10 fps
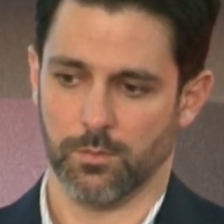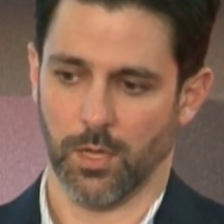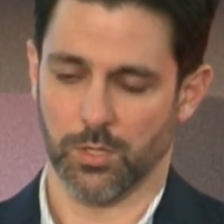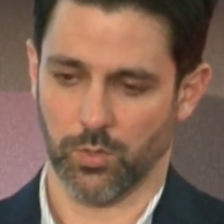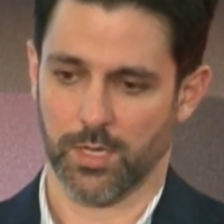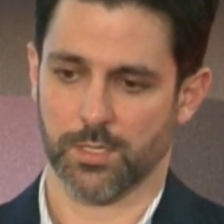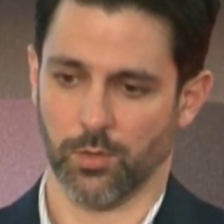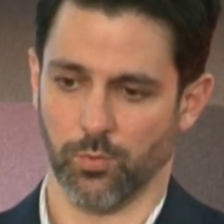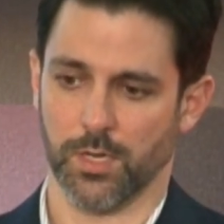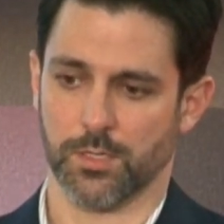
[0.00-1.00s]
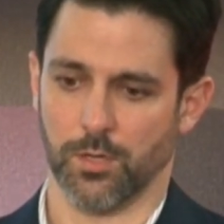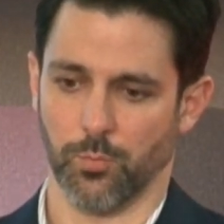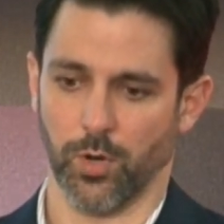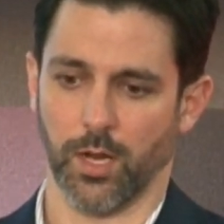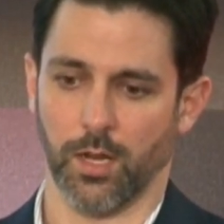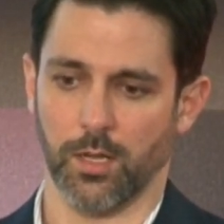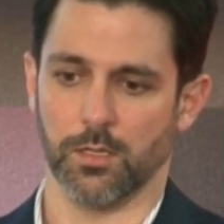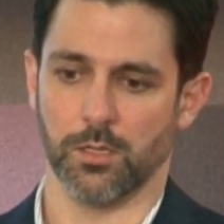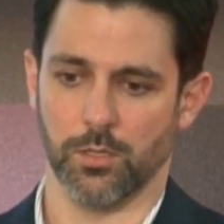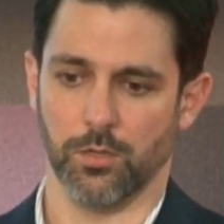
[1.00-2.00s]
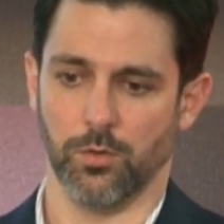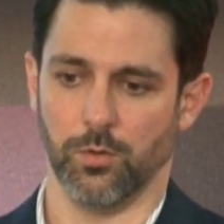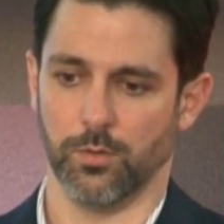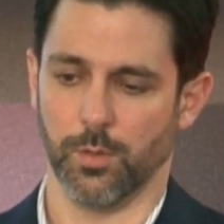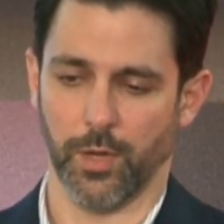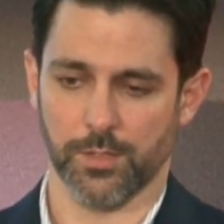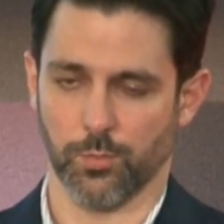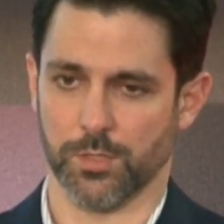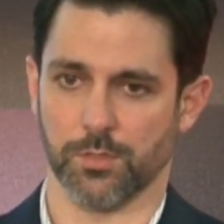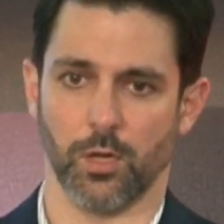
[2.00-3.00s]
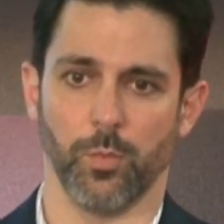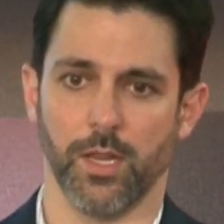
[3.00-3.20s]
address the risk that you're bringing it in to do, the bells and whistles don't